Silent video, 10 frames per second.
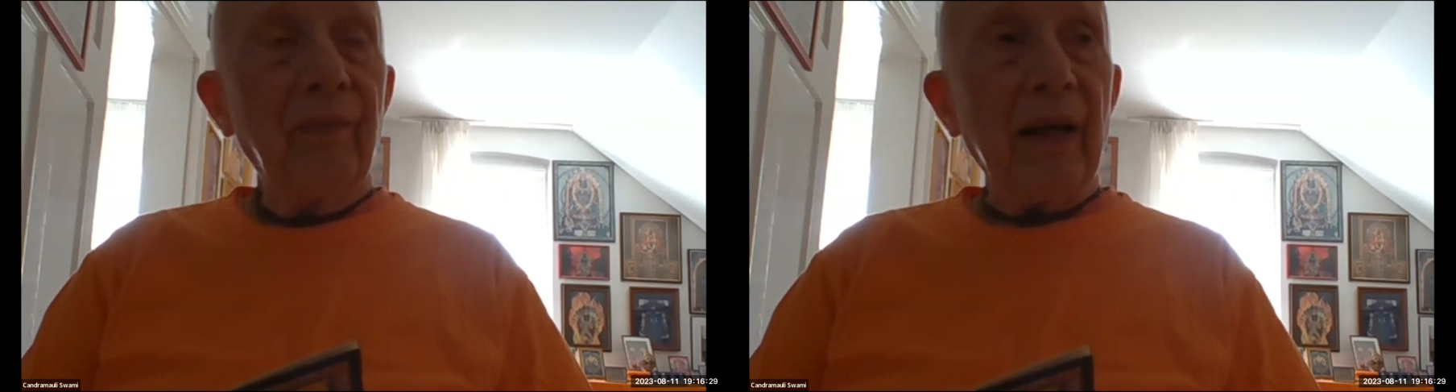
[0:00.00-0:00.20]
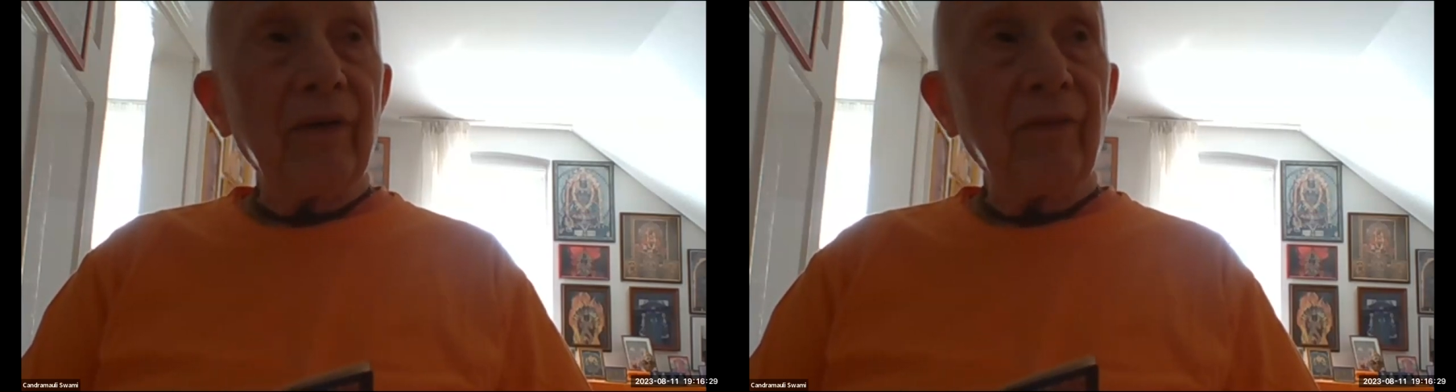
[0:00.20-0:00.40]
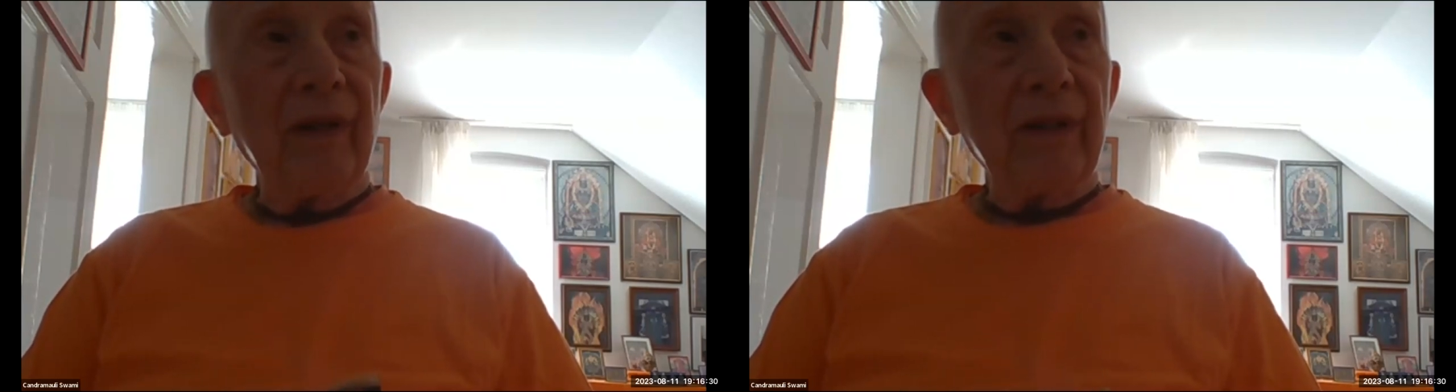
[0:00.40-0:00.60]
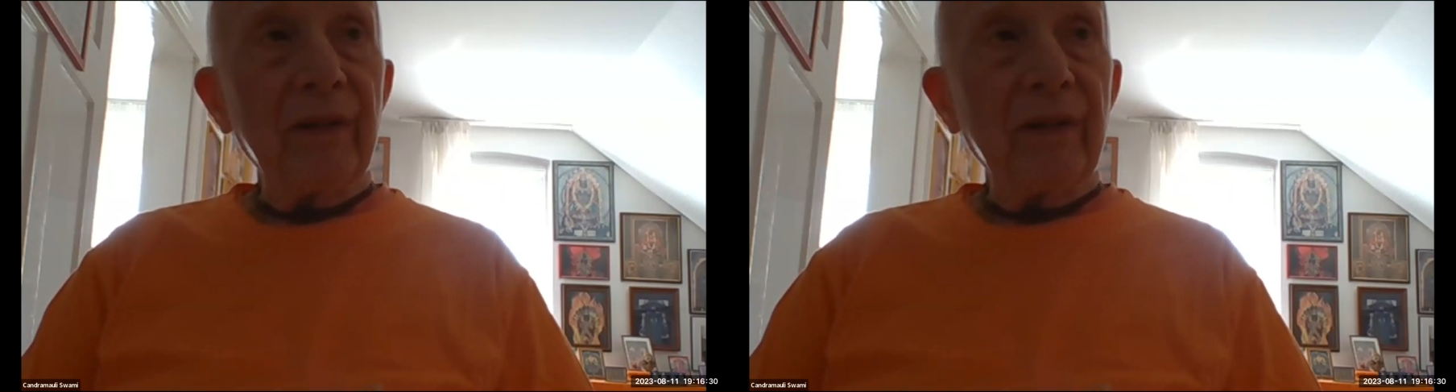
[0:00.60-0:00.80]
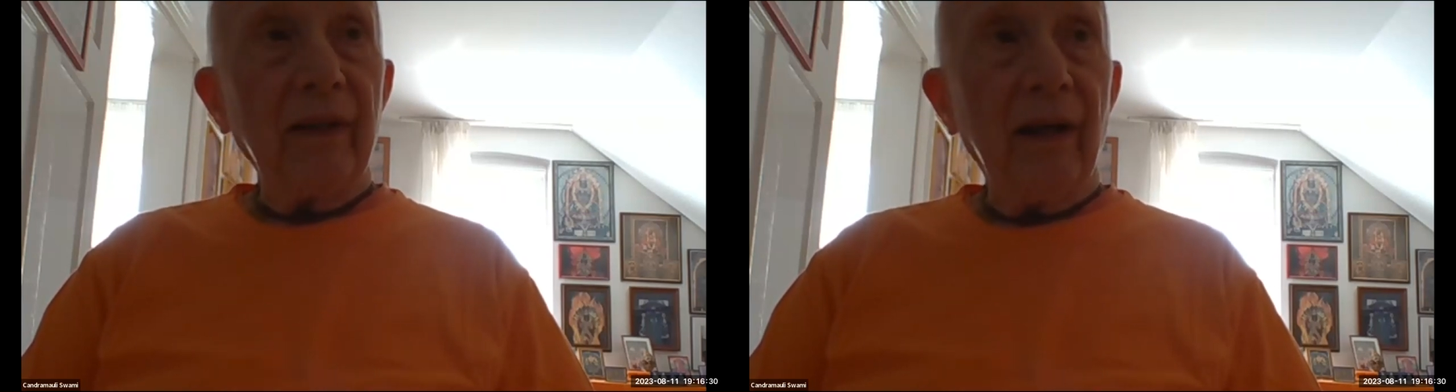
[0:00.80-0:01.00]

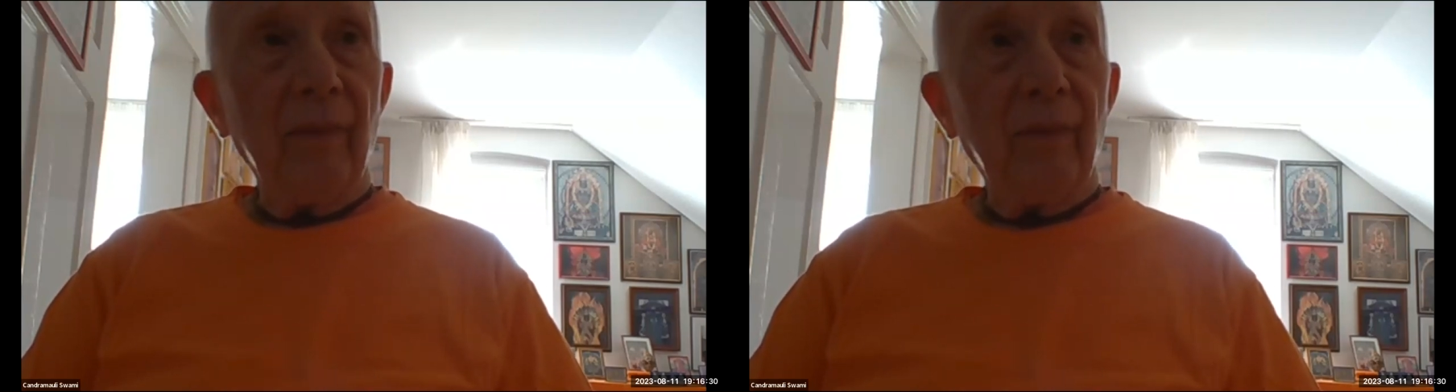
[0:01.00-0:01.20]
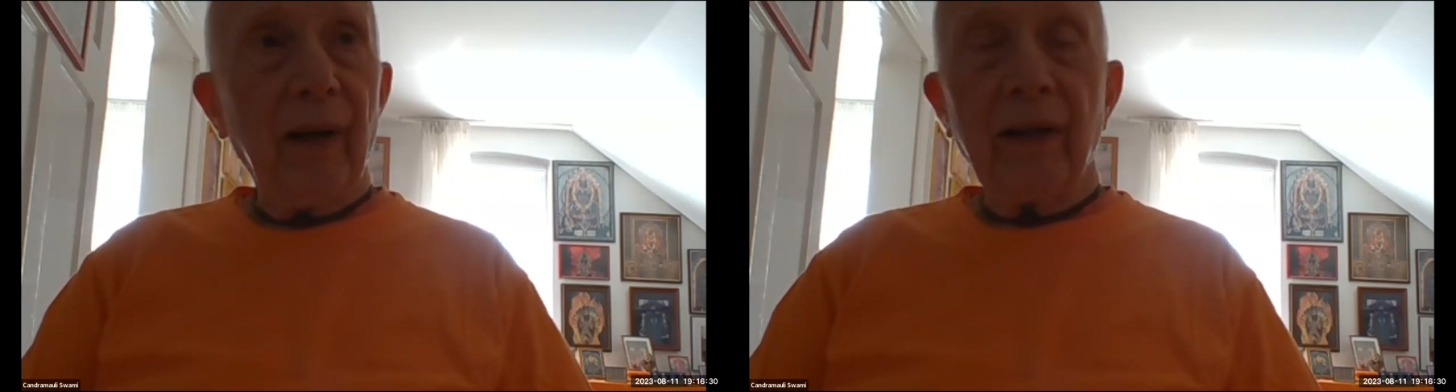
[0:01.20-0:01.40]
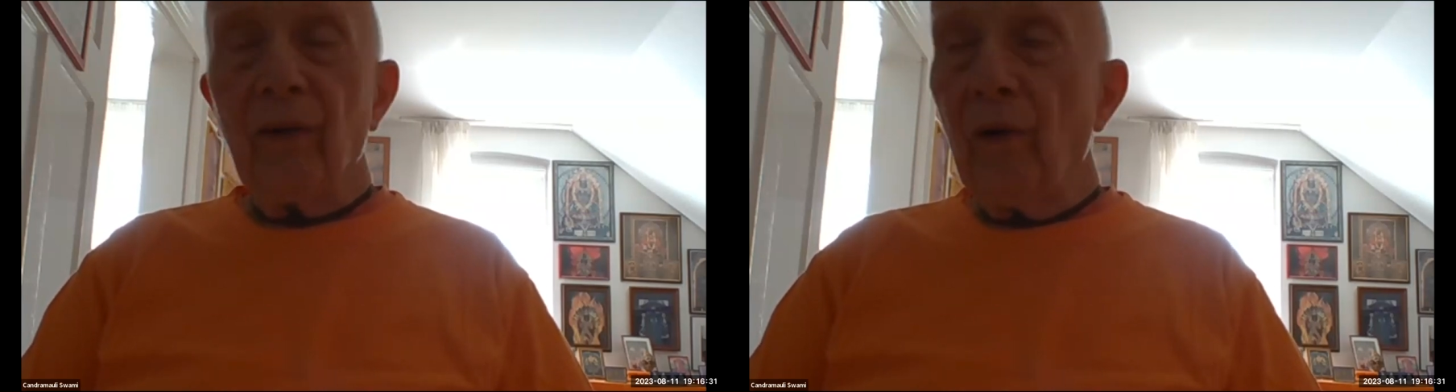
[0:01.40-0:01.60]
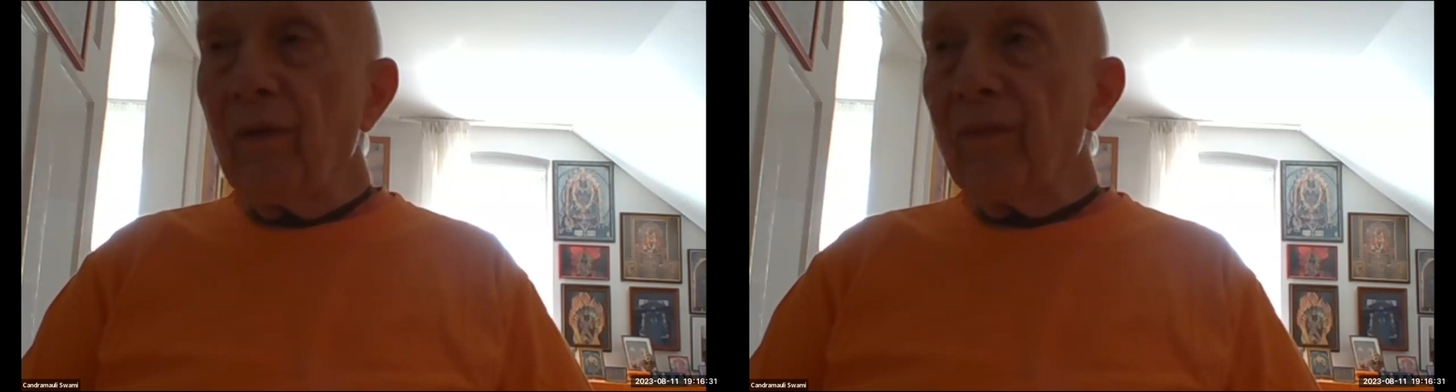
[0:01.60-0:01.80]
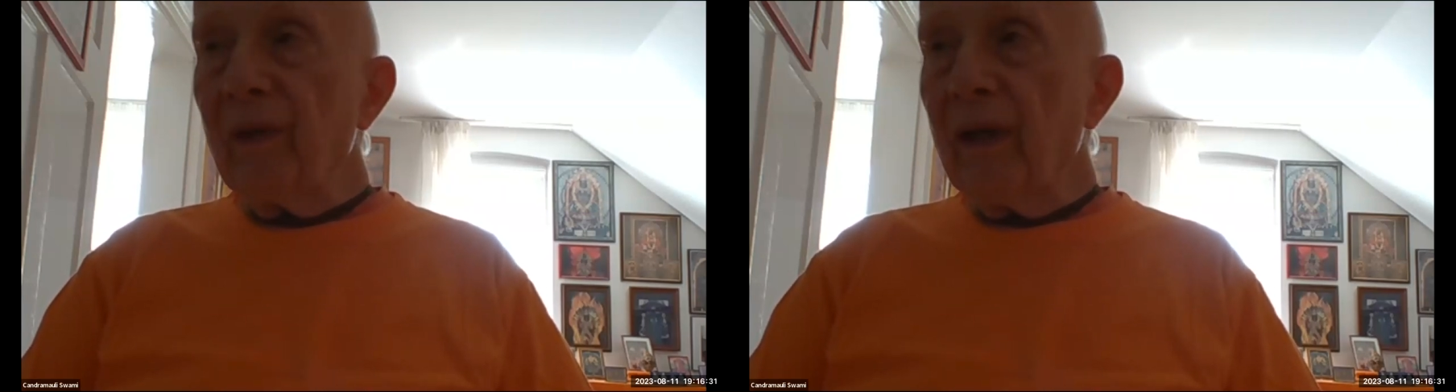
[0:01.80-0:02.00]
benefits that come by
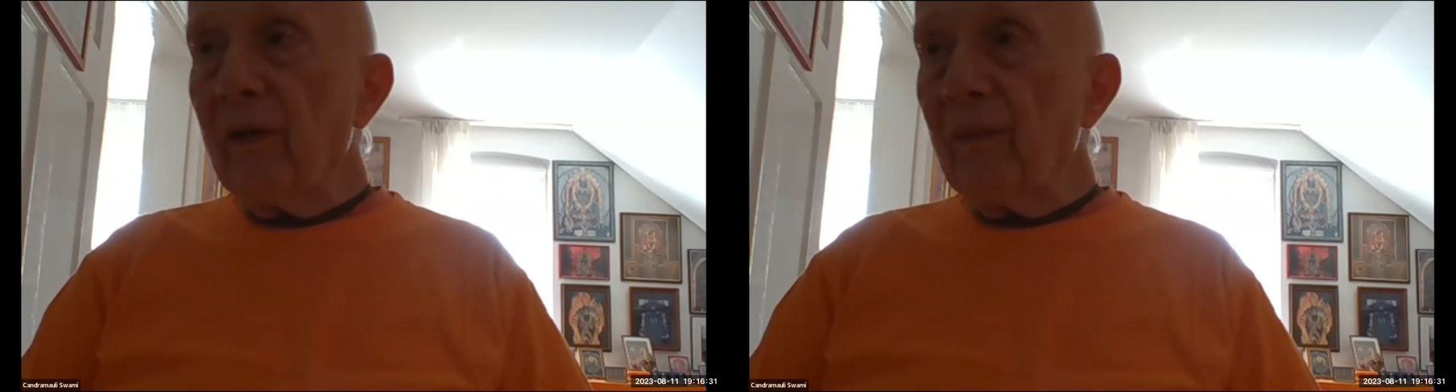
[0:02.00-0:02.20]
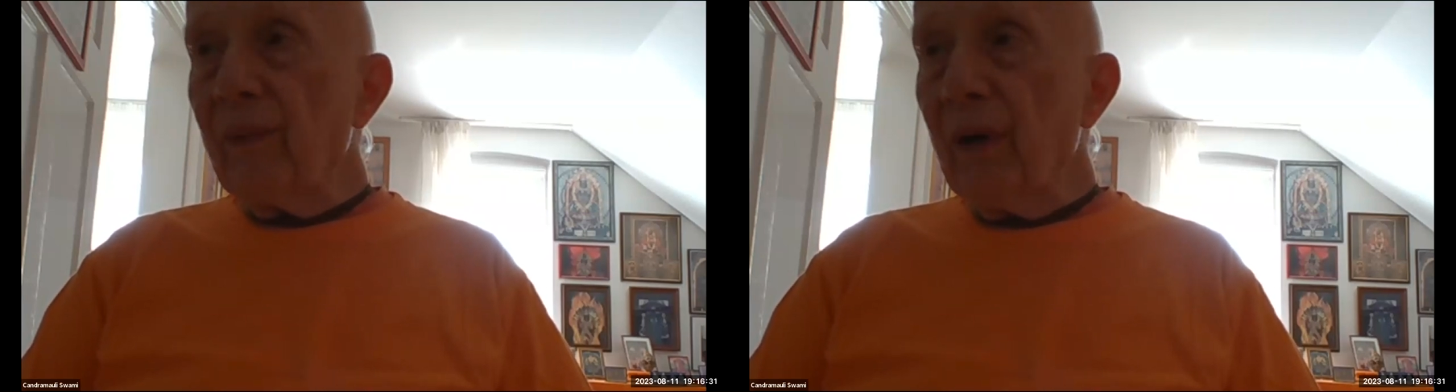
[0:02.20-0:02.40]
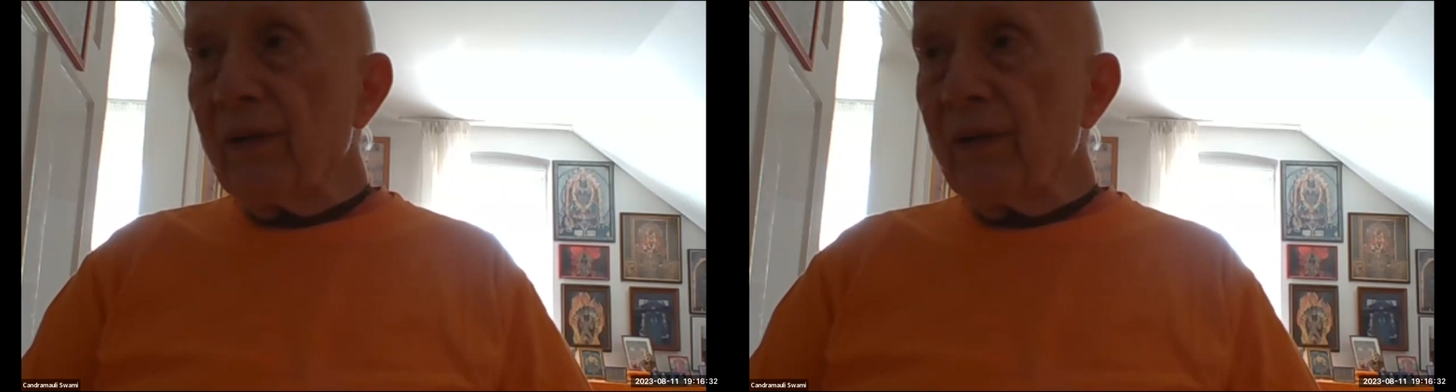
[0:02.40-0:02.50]
all of the other